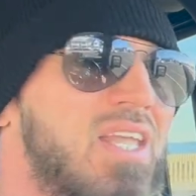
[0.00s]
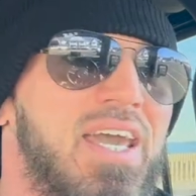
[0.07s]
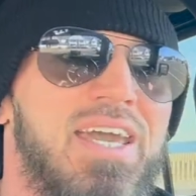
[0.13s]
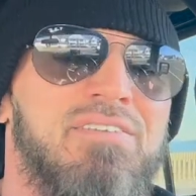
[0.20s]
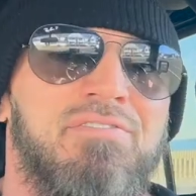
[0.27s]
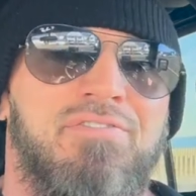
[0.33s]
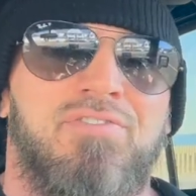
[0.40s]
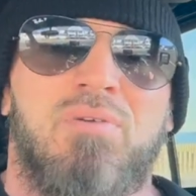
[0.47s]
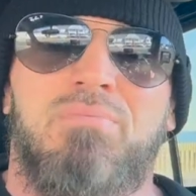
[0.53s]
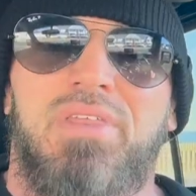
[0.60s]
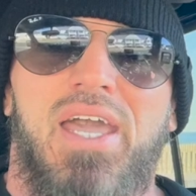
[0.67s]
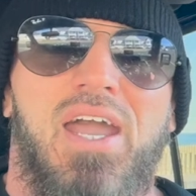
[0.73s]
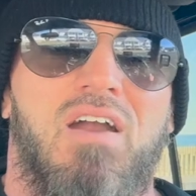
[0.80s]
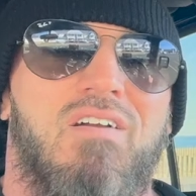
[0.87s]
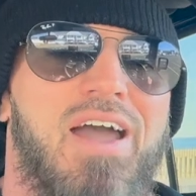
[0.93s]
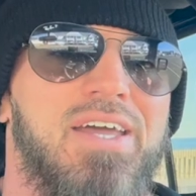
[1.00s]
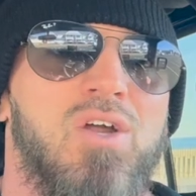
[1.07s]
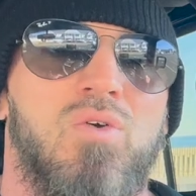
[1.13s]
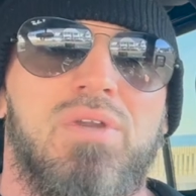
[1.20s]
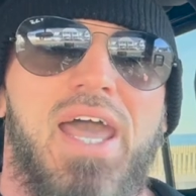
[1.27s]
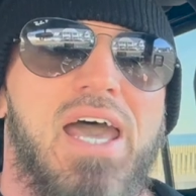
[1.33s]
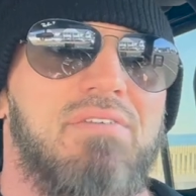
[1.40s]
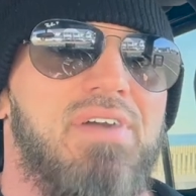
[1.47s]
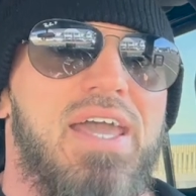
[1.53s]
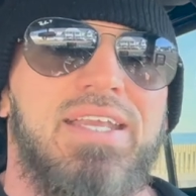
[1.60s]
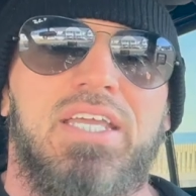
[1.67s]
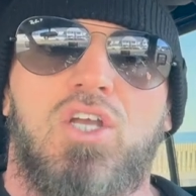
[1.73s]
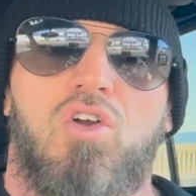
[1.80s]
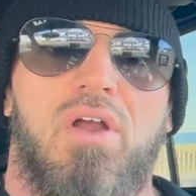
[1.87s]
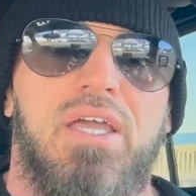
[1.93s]
And from there, I don't have
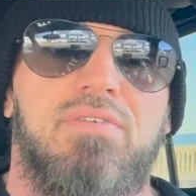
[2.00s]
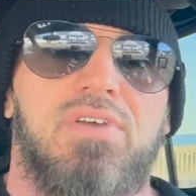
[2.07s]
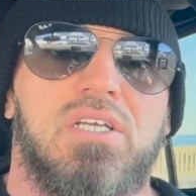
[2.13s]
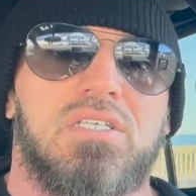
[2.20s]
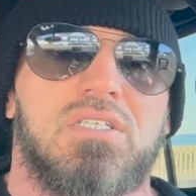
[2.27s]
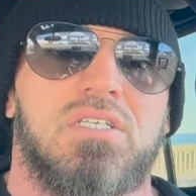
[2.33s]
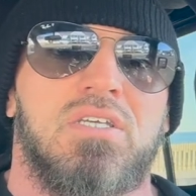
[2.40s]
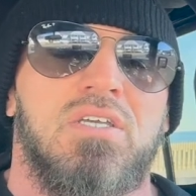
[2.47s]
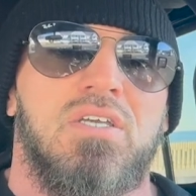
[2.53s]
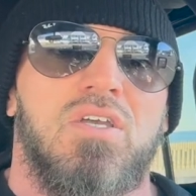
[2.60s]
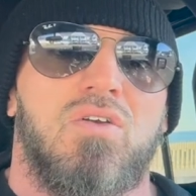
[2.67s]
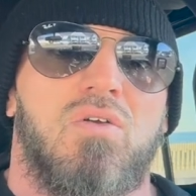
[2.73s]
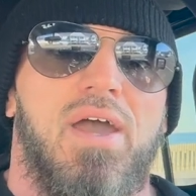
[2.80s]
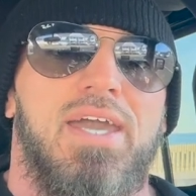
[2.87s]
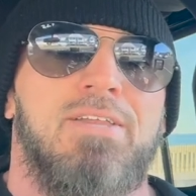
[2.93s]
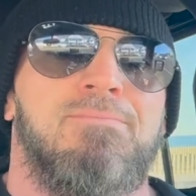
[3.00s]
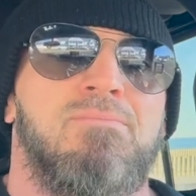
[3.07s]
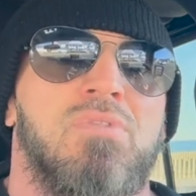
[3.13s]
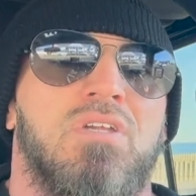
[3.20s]
any cravings, right?